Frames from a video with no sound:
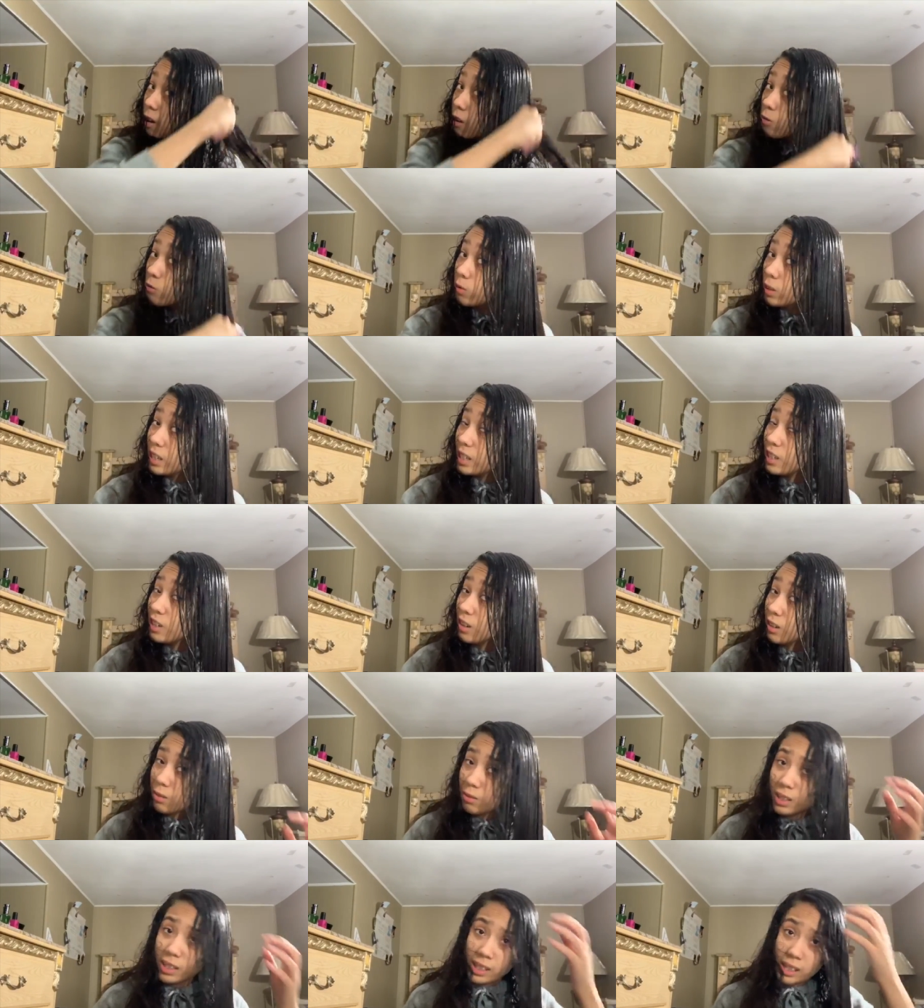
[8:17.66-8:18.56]
One, you
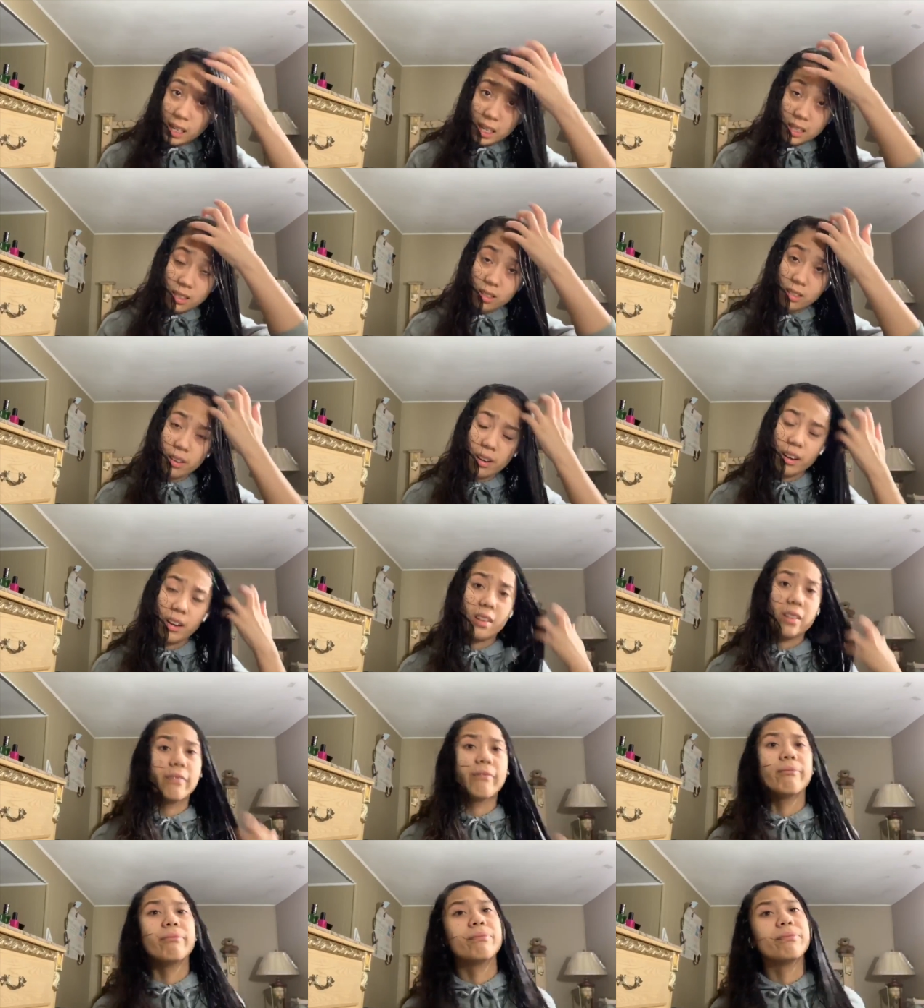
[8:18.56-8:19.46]
don't want knots in your
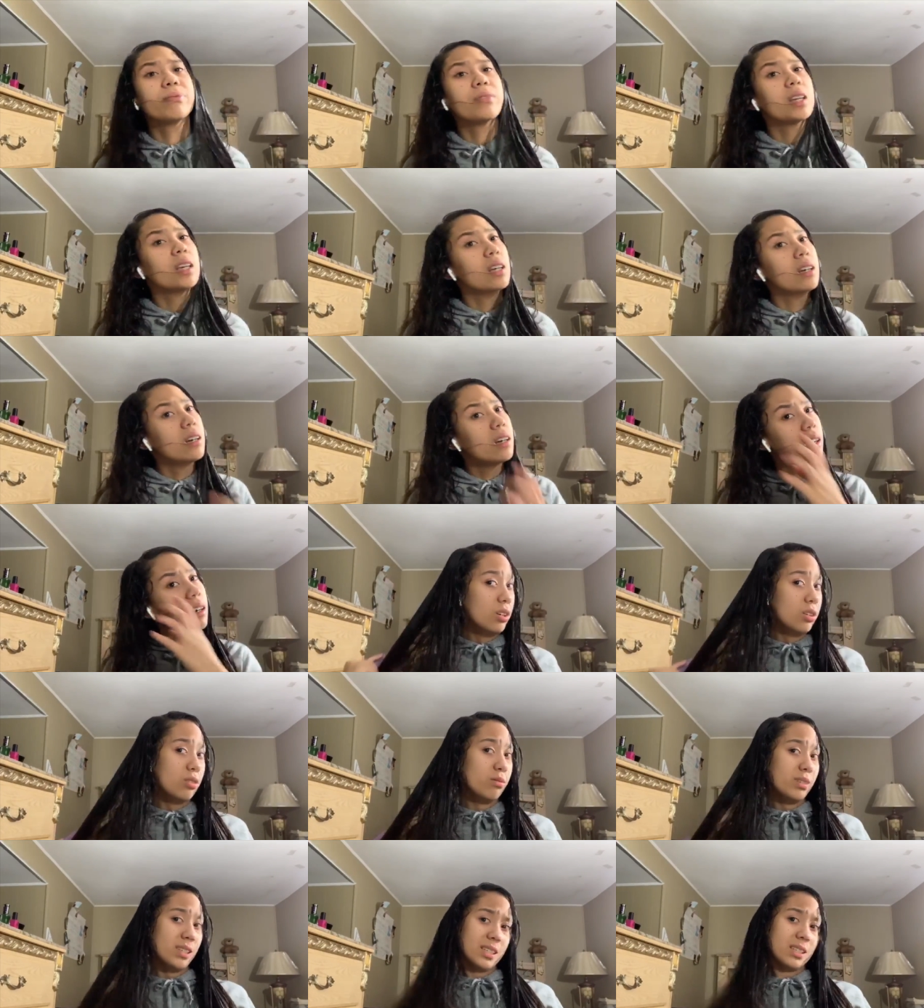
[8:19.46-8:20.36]
hair.
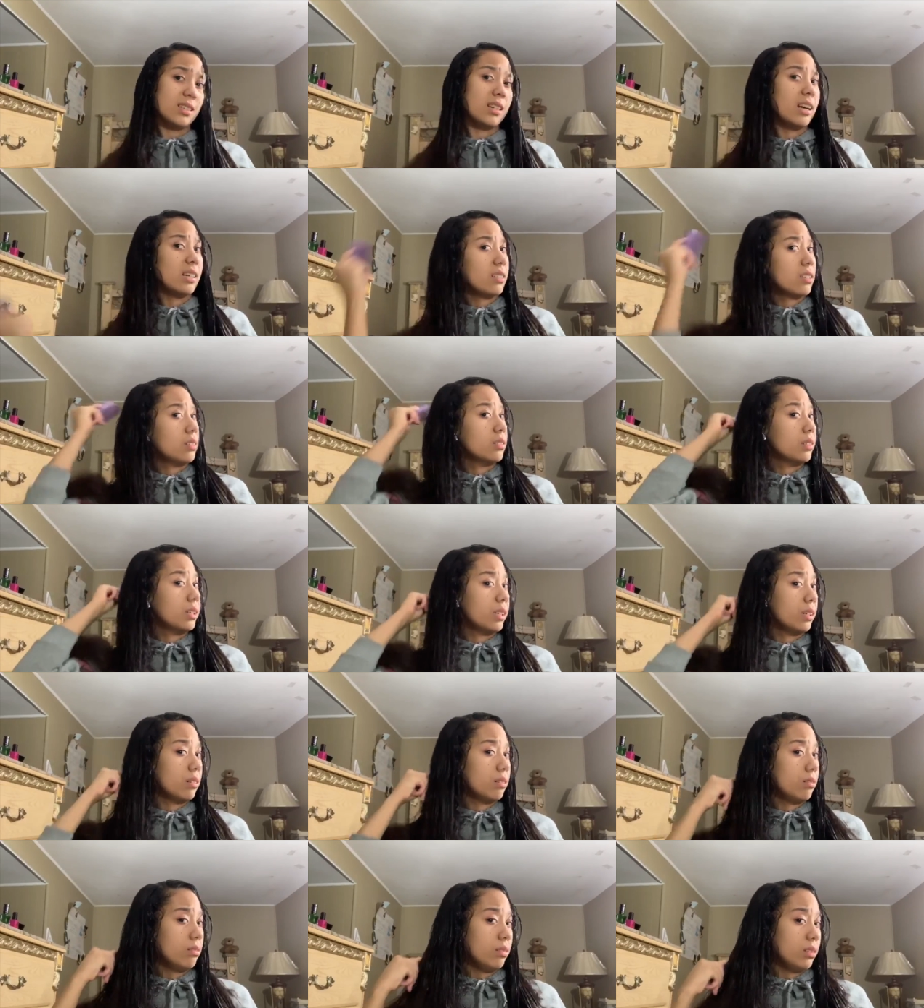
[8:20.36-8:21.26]
Who wants knots in their
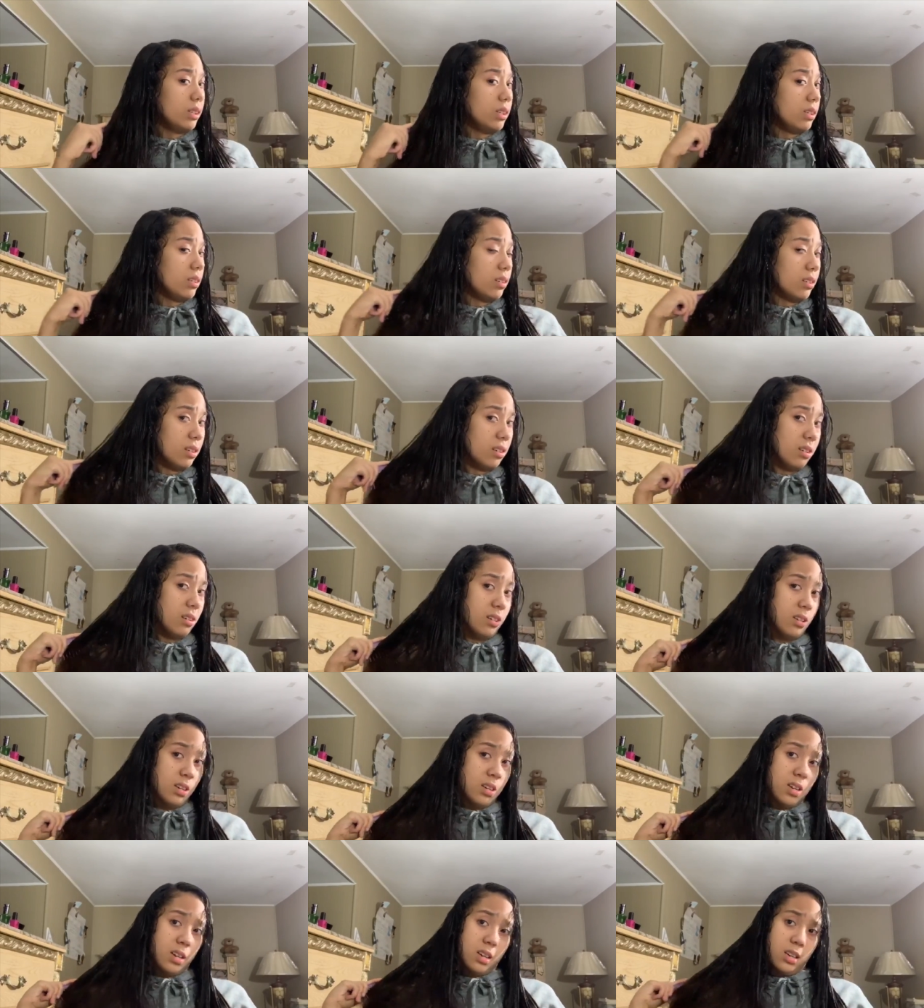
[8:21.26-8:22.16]
hair? Like,
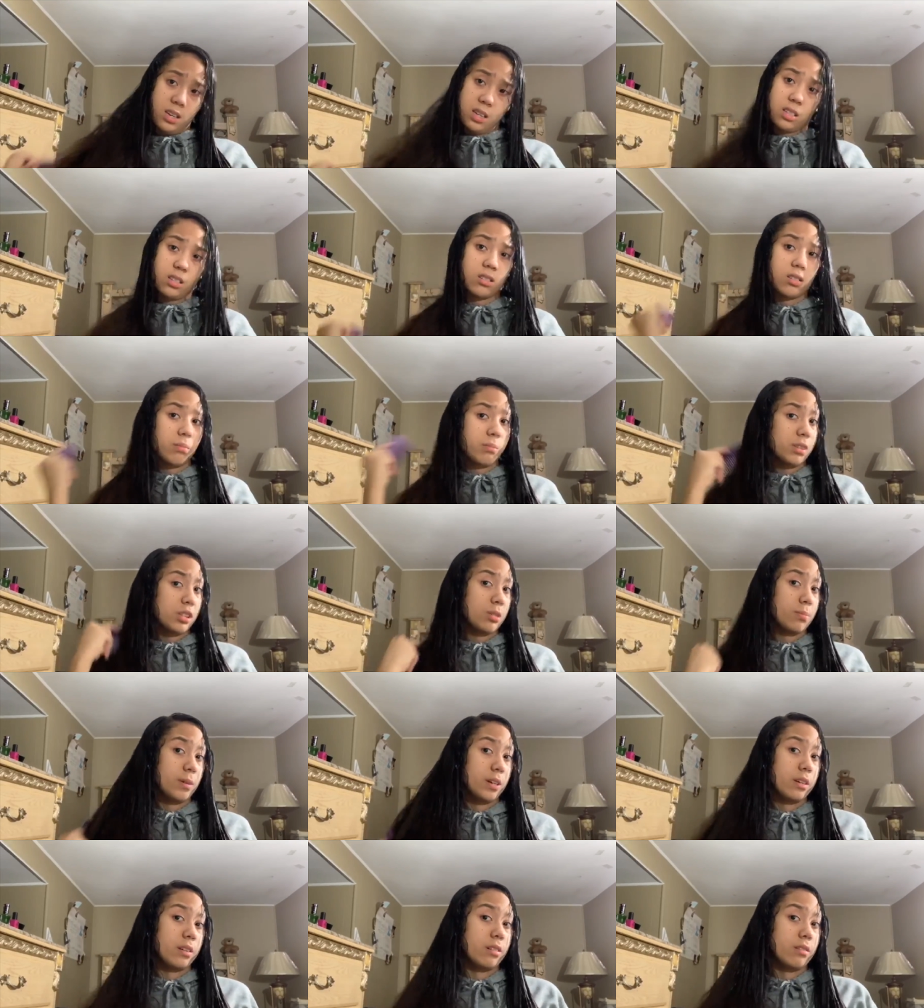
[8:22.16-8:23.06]
it's so much
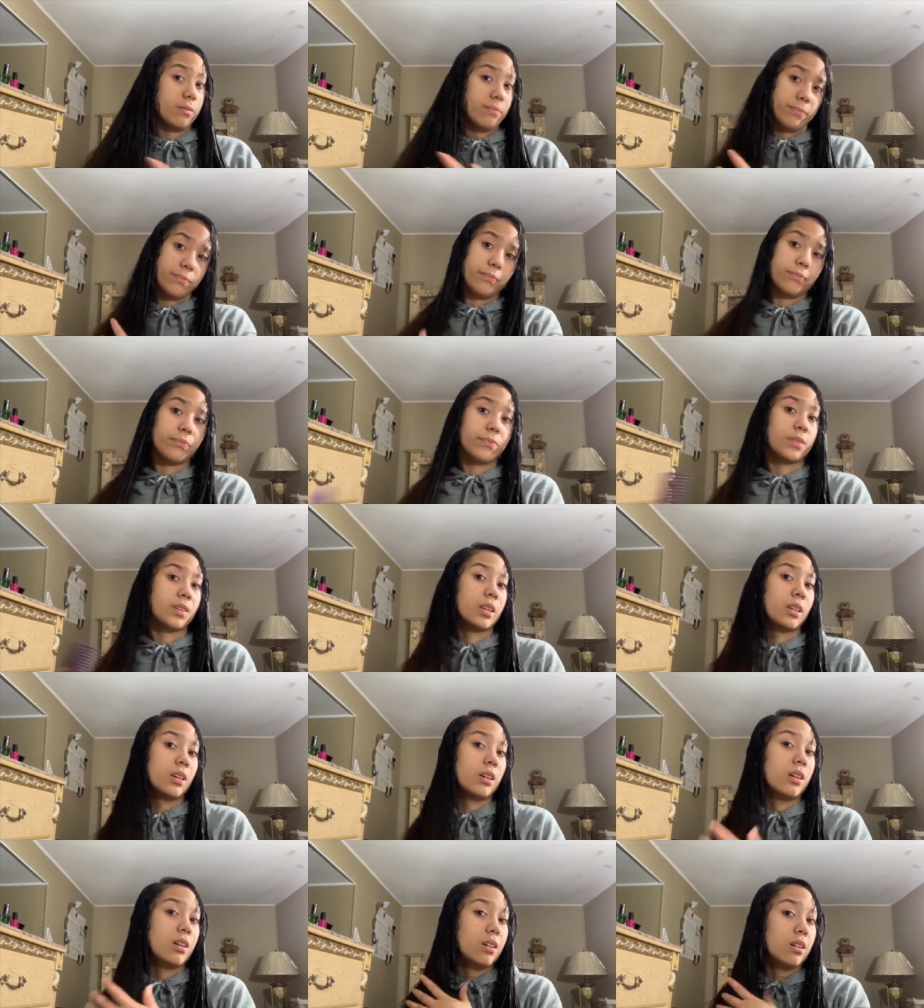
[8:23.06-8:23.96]
better
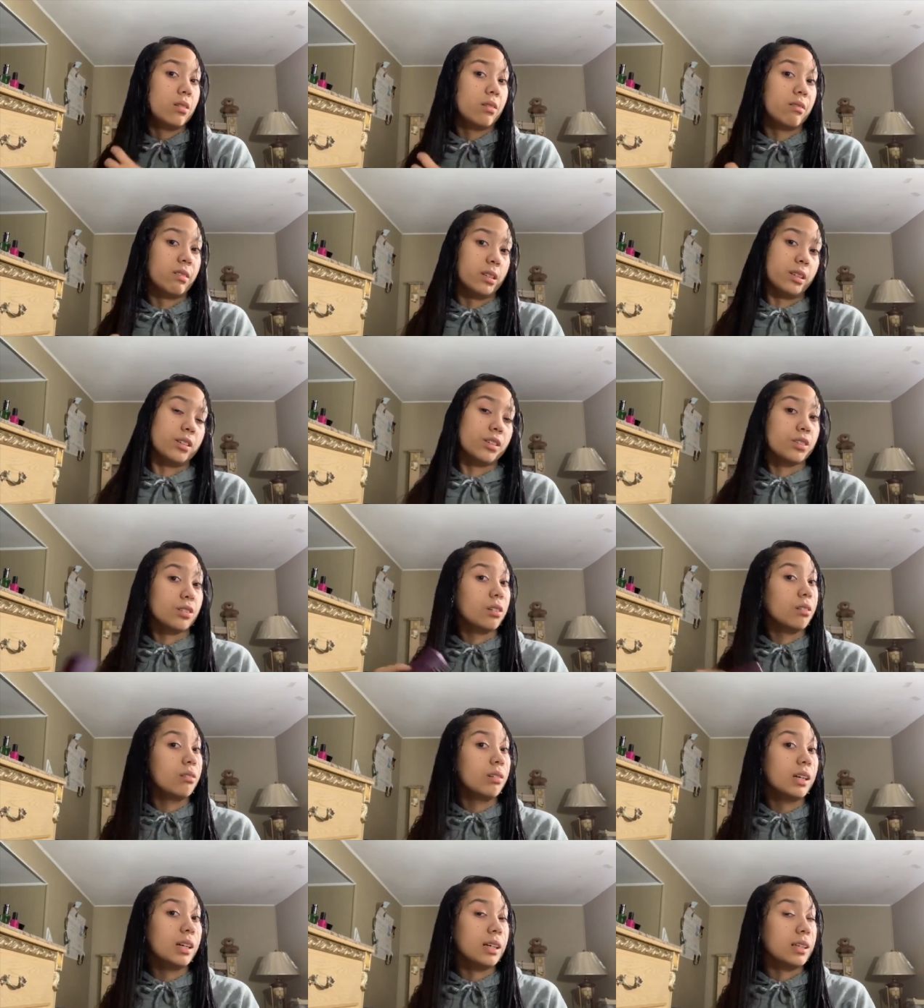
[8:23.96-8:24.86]
when there's
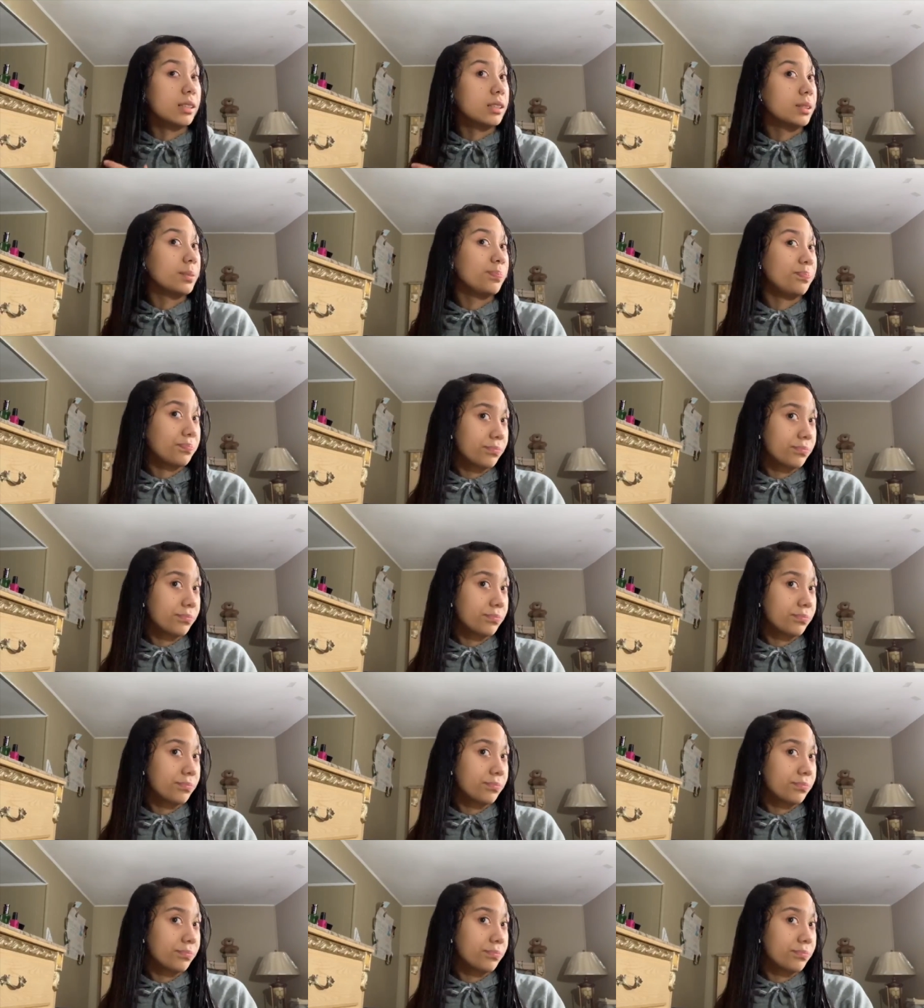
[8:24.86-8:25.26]
no knots.